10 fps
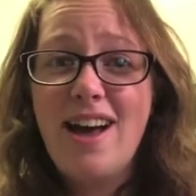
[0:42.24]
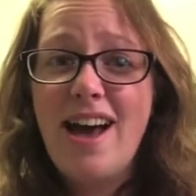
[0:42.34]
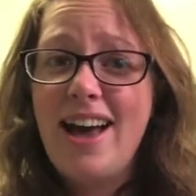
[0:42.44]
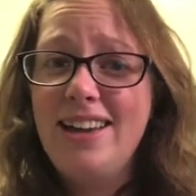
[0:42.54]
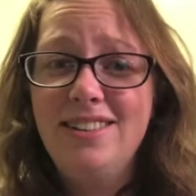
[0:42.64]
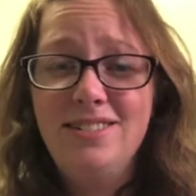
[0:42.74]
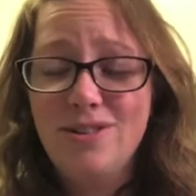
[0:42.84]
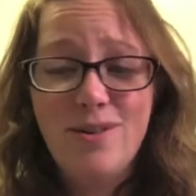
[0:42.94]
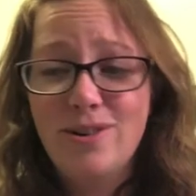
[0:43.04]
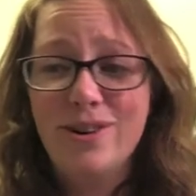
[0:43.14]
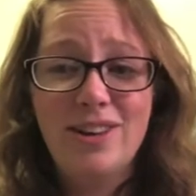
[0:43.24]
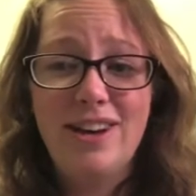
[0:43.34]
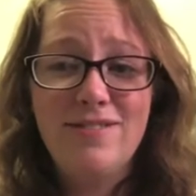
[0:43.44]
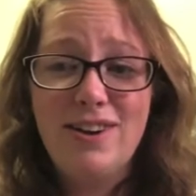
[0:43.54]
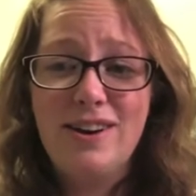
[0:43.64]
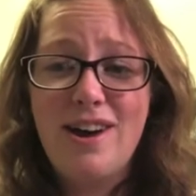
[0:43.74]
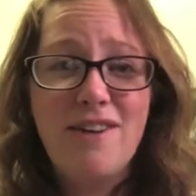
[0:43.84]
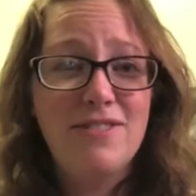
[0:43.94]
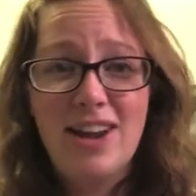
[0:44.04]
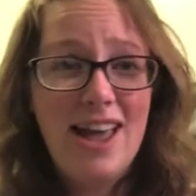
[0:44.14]
I don't cook in it very
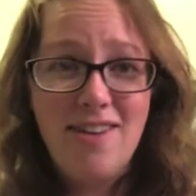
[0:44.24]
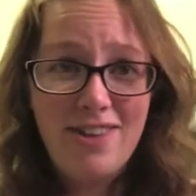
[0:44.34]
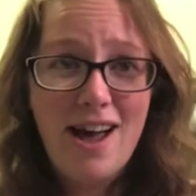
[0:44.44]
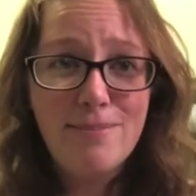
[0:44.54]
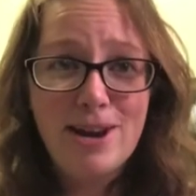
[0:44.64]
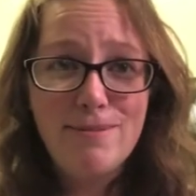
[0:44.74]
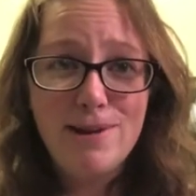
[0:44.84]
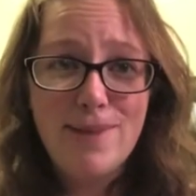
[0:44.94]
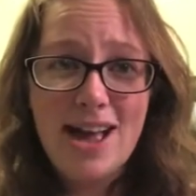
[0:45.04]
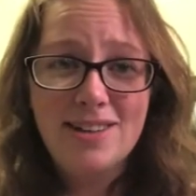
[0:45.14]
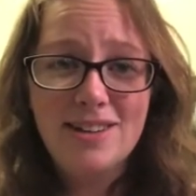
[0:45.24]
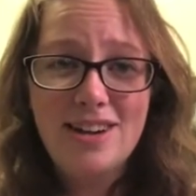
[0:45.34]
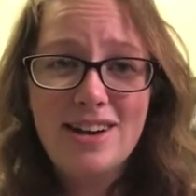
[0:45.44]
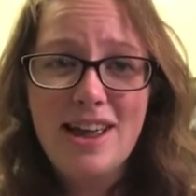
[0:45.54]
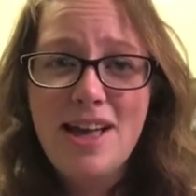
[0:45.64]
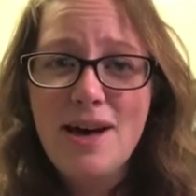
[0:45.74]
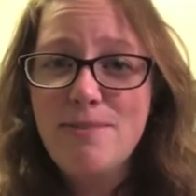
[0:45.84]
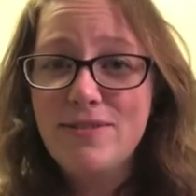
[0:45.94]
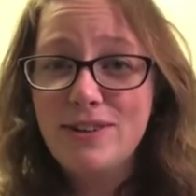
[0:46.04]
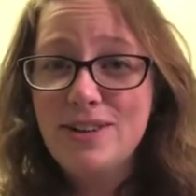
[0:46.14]
often. I have not been able to master it.
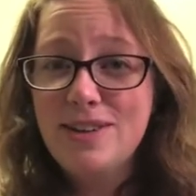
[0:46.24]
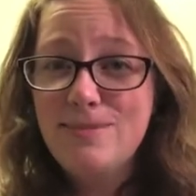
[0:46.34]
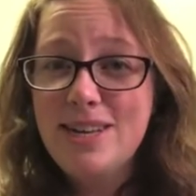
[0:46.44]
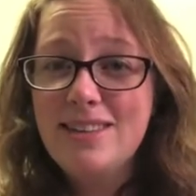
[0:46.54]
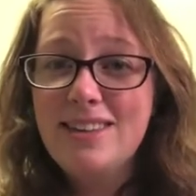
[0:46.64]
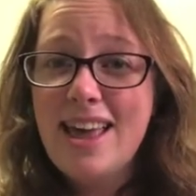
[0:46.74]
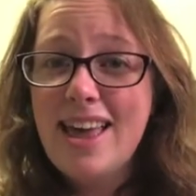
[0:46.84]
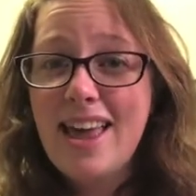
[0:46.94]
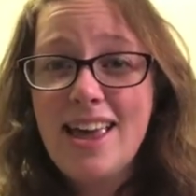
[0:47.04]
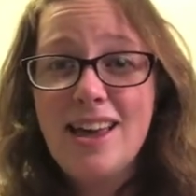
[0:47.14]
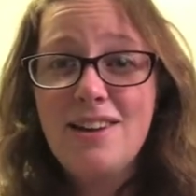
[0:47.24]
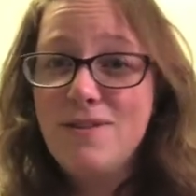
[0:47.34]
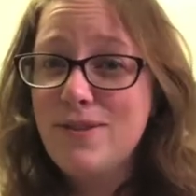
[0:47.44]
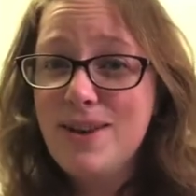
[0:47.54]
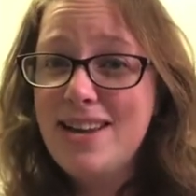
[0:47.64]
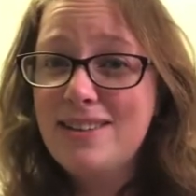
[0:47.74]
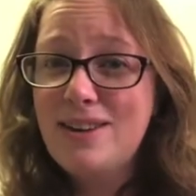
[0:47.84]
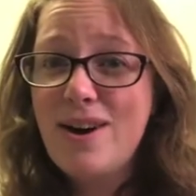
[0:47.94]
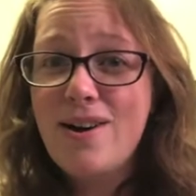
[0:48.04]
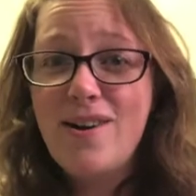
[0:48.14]
But for Christmas and a few days
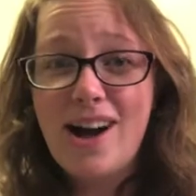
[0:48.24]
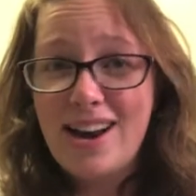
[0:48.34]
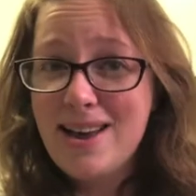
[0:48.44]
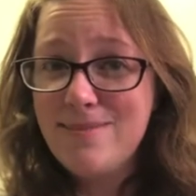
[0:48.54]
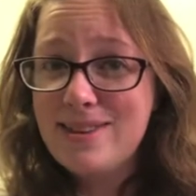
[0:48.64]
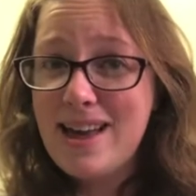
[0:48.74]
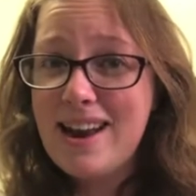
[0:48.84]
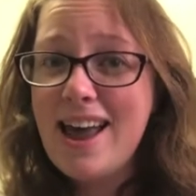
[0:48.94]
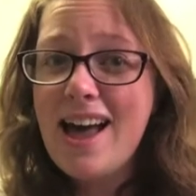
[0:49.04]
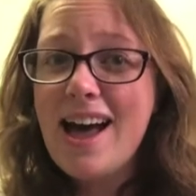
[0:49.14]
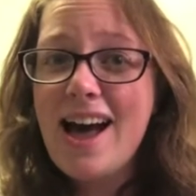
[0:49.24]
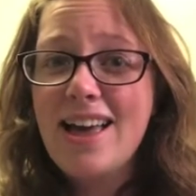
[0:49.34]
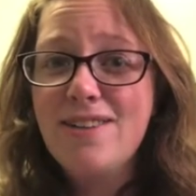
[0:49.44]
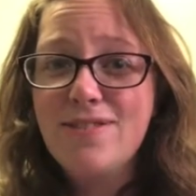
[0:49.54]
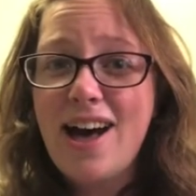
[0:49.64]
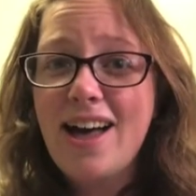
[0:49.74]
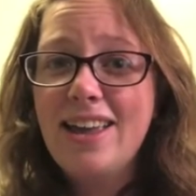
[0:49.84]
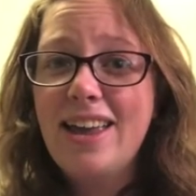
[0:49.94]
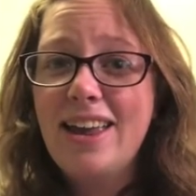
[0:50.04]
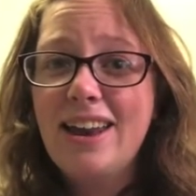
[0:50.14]
ago on Amazon, I have
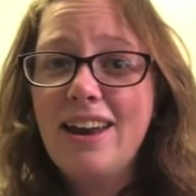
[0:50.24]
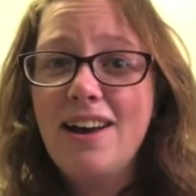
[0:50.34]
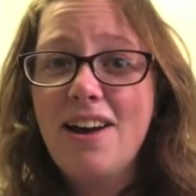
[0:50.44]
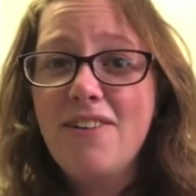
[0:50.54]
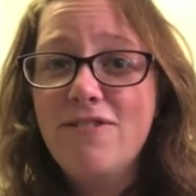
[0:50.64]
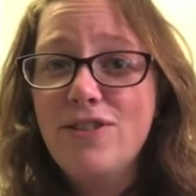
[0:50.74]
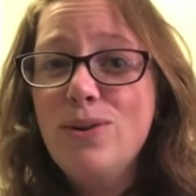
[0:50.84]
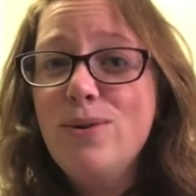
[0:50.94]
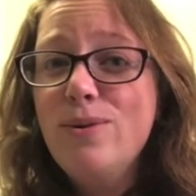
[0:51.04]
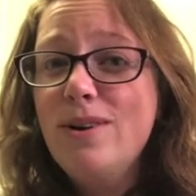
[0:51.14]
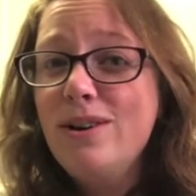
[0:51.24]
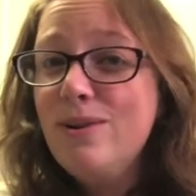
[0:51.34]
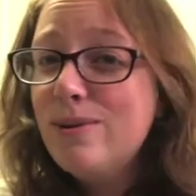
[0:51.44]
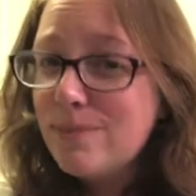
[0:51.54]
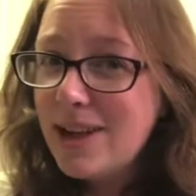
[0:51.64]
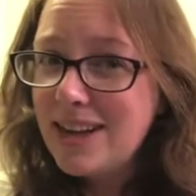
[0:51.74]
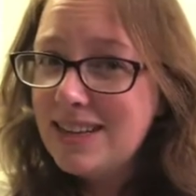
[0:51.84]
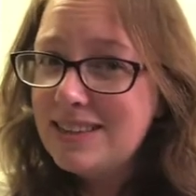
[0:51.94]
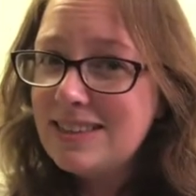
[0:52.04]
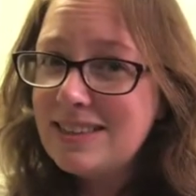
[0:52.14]
gotten a few new
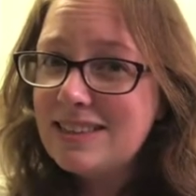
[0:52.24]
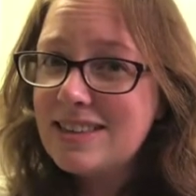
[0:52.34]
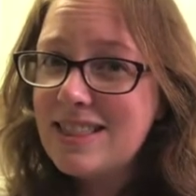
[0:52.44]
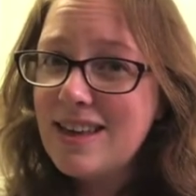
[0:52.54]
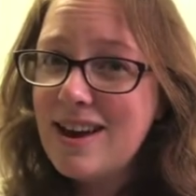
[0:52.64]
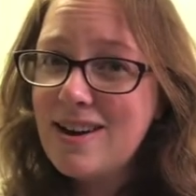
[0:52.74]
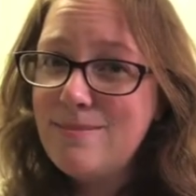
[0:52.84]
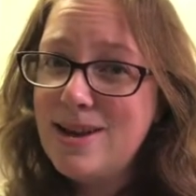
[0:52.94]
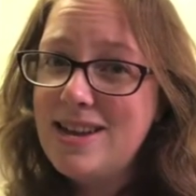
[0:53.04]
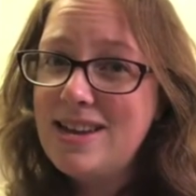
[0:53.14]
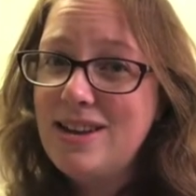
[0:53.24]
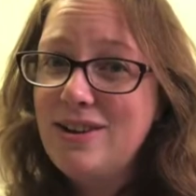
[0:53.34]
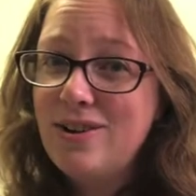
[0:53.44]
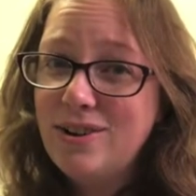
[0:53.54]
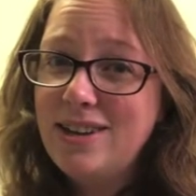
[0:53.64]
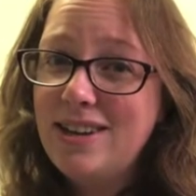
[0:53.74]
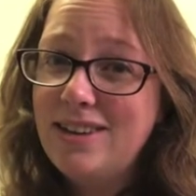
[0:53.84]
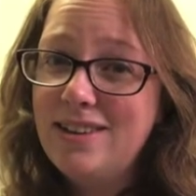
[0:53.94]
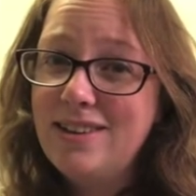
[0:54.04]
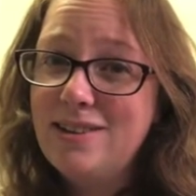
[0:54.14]
appliances that are making
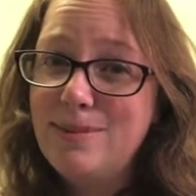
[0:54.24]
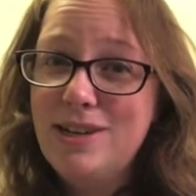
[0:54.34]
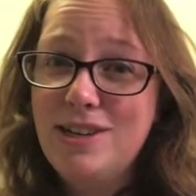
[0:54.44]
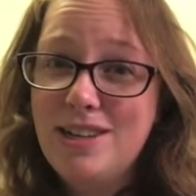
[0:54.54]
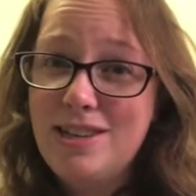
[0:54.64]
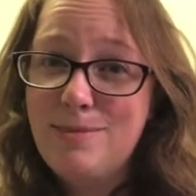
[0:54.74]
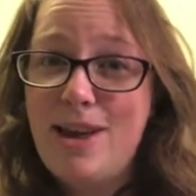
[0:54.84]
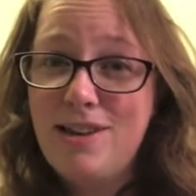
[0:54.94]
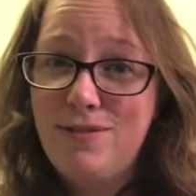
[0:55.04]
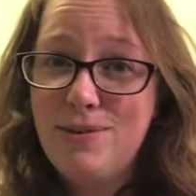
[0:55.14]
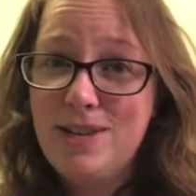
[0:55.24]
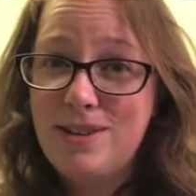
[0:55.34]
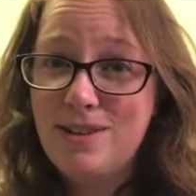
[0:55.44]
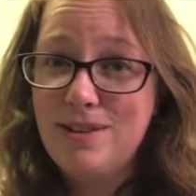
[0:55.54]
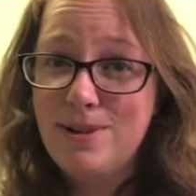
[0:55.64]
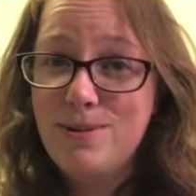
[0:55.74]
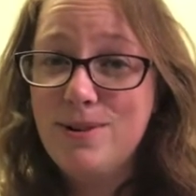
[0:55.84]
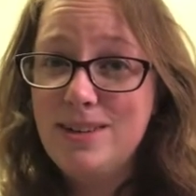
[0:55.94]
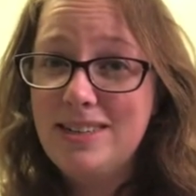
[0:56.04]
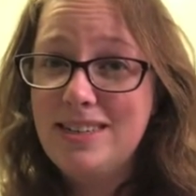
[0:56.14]
cooking, especially these past few weeks during my
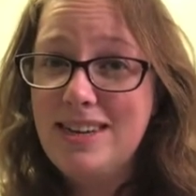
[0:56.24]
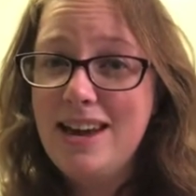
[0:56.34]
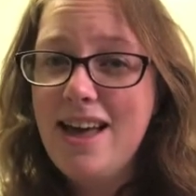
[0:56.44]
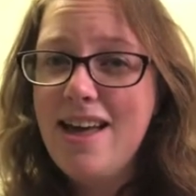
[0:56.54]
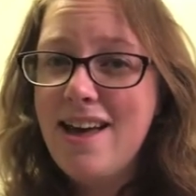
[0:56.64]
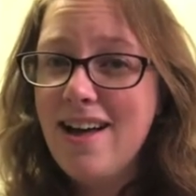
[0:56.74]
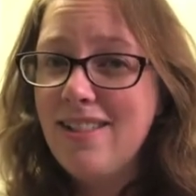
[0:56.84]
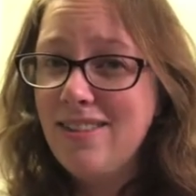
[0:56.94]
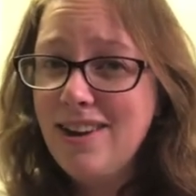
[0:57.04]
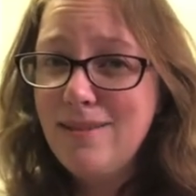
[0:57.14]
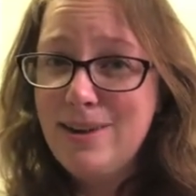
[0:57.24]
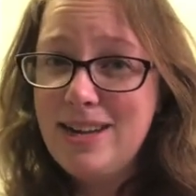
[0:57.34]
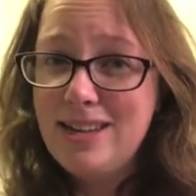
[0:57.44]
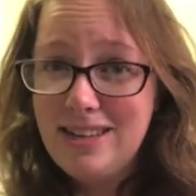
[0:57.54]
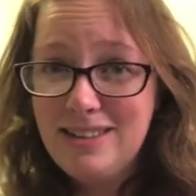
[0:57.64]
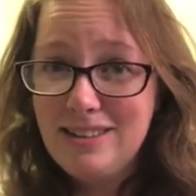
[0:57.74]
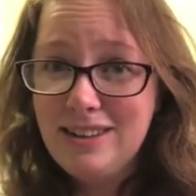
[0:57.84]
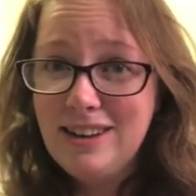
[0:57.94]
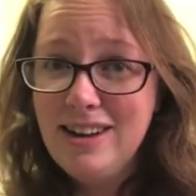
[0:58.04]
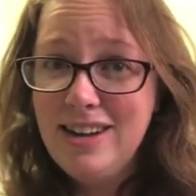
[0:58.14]
quarantine, a little bit
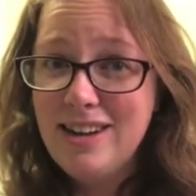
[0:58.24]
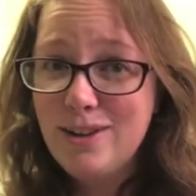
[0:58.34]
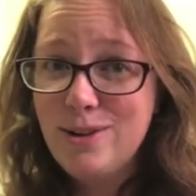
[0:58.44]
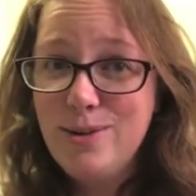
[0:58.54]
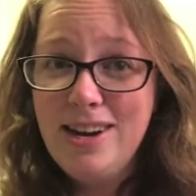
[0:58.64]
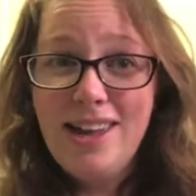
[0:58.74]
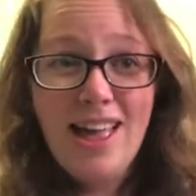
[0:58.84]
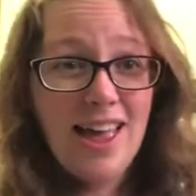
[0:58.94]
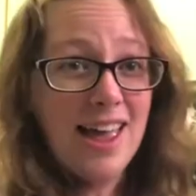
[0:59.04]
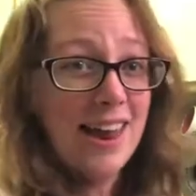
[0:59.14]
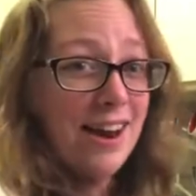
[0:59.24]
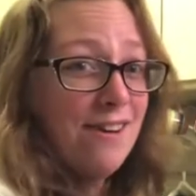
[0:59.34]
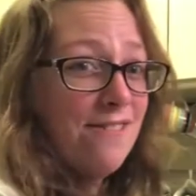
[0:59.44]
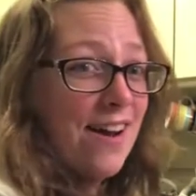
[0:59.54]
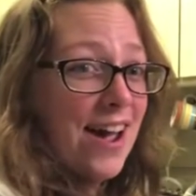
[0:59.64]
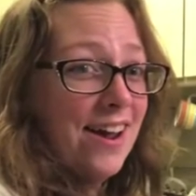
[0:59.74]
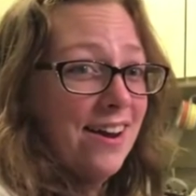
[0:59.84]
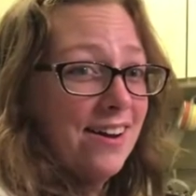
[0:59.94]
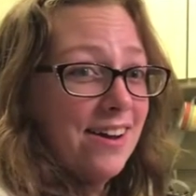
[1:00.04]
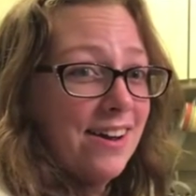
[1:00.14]
easier, including an air
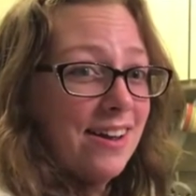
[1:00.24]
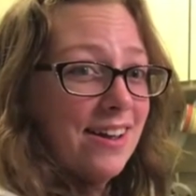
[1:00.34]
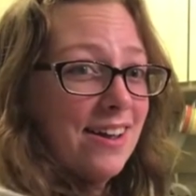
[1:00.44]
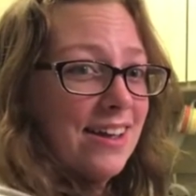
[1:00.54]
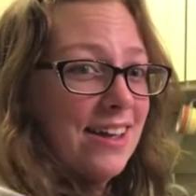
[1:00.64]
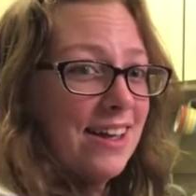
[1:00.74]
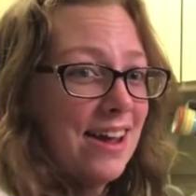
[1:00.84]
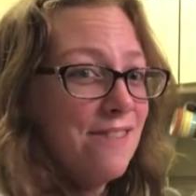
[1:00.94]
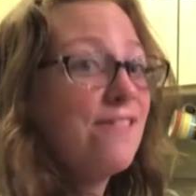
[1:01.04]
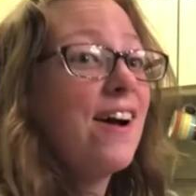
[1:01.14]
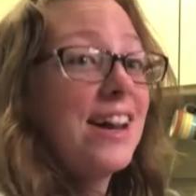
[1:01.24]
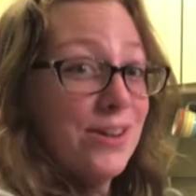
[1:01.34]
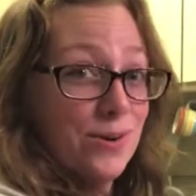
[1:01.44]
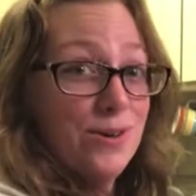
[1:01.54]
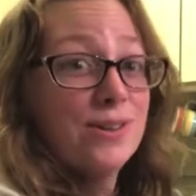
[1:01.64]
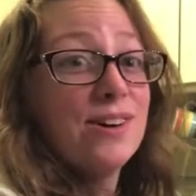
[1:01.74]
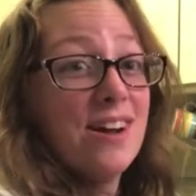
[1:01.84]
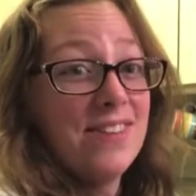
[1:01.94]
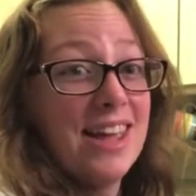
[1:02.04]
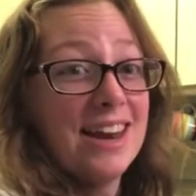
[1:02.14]
fryer, air fry toaster
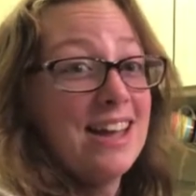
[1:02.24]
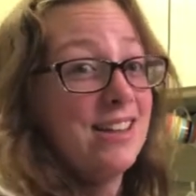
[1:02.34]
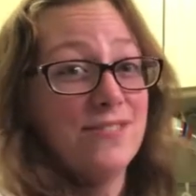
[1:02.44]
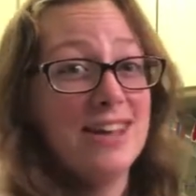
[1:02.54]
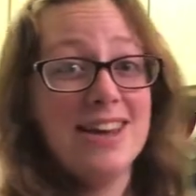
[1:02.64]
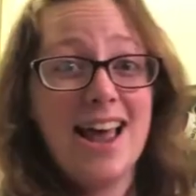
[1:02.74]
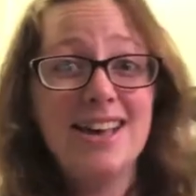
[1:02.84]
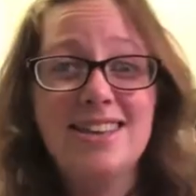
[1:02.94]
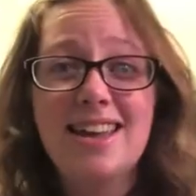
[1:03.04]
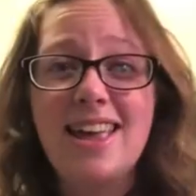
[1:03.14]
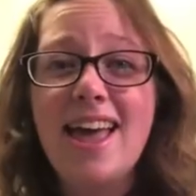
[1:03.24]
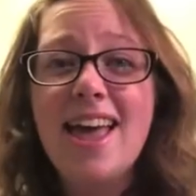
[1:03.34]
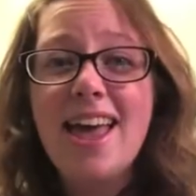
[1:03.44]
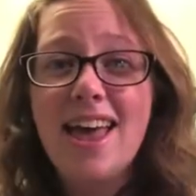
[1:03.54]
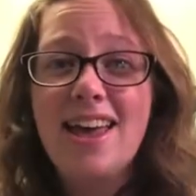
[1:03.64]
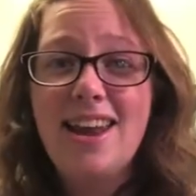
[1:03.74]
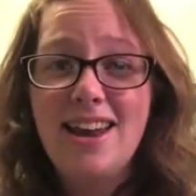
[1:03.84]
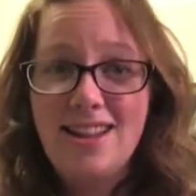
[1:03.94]
oven, it's fantastic, and an